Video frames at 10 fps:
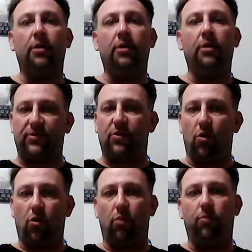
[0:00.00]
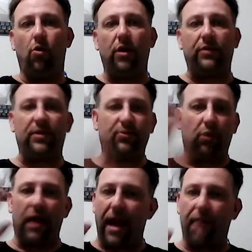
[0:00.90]
That's the whole point.
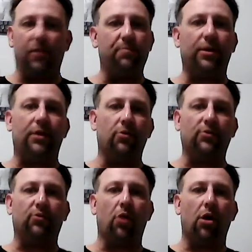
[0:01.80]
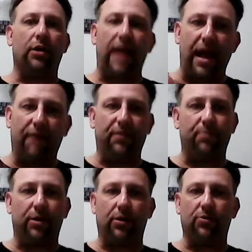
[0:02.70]
That's where everybody goes wrong.
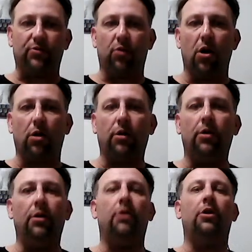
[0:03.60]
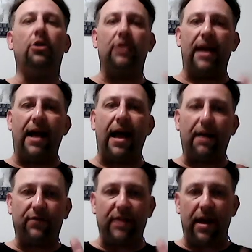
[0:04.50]
Everybody goes wrong. You
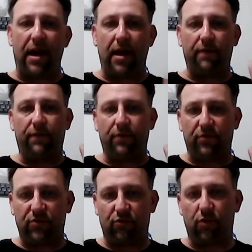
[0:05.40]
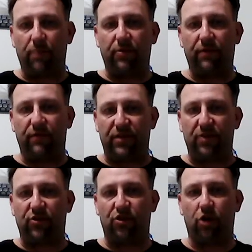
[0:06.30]
have to have disruptive
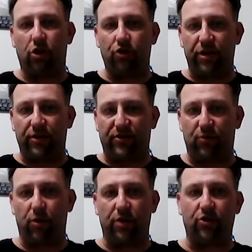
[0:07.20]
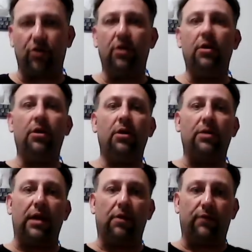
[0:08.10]
discharging switch.
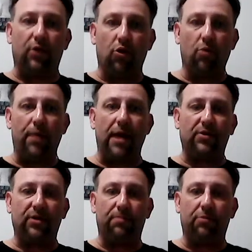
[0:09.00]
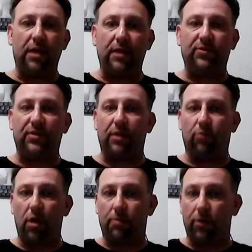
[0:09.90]
Now, if you go back to the plans that
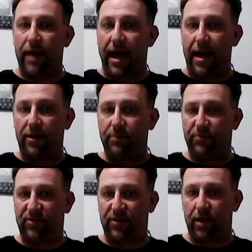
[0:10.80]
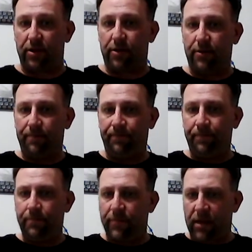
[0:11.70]
Robert Adams said,
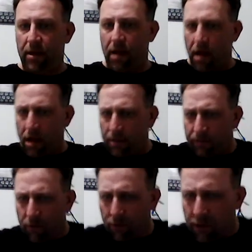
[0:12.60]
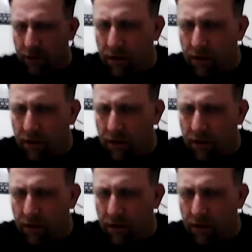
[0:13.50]
hold on.